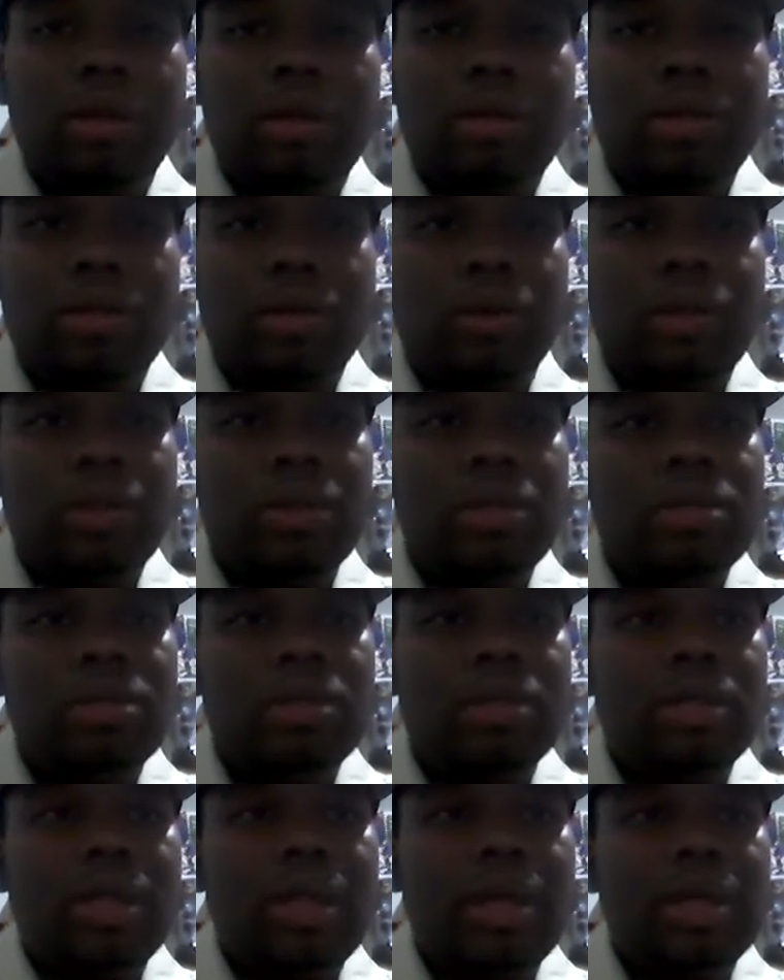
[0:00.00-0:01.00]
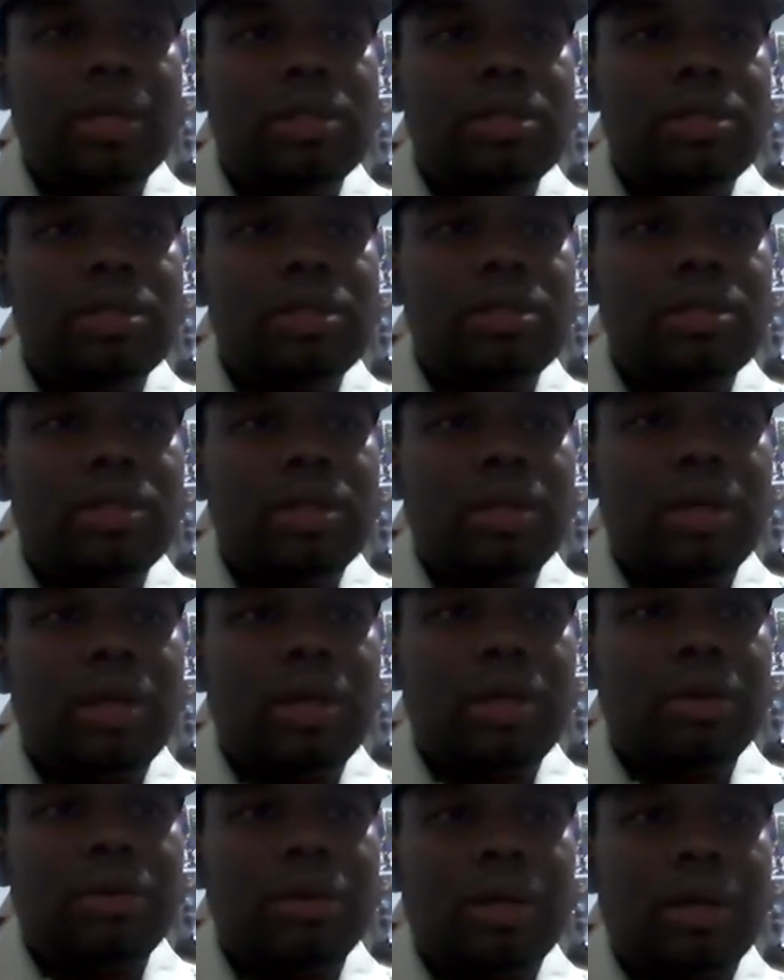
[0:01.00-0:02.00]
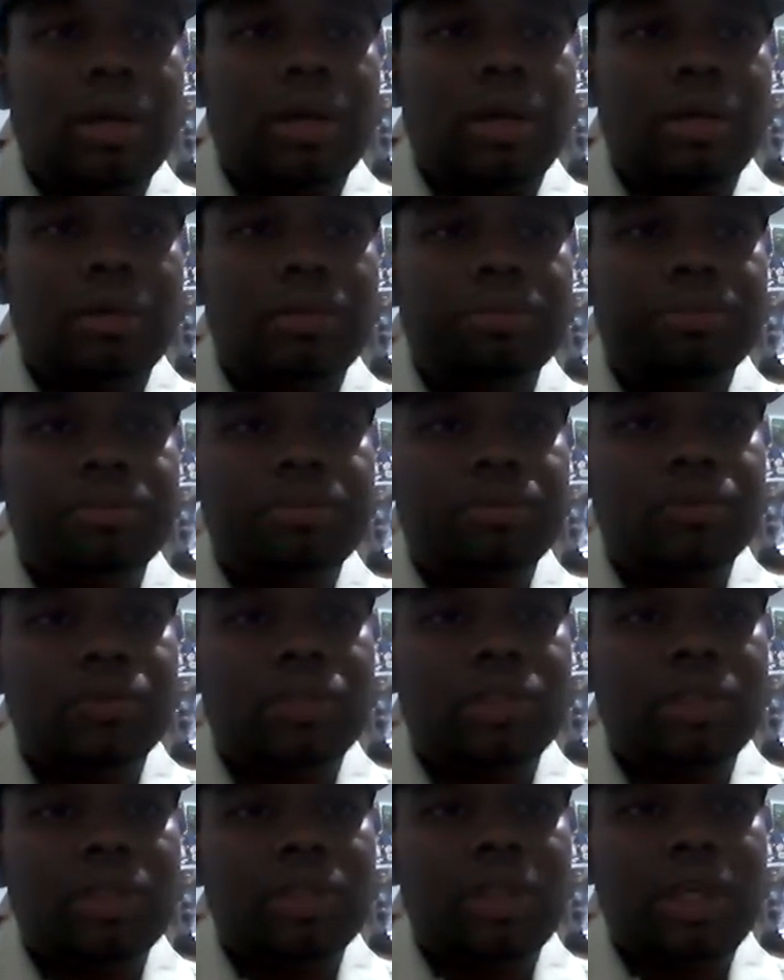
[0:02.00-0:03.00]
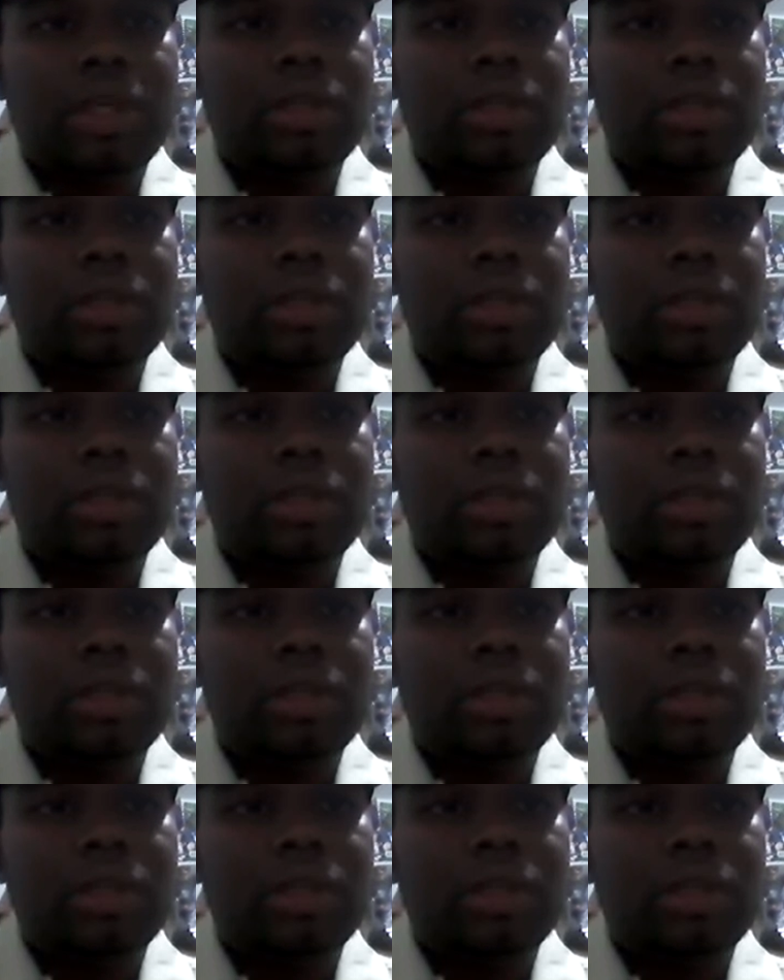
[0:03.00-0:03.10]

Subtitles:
So here's the latest, and just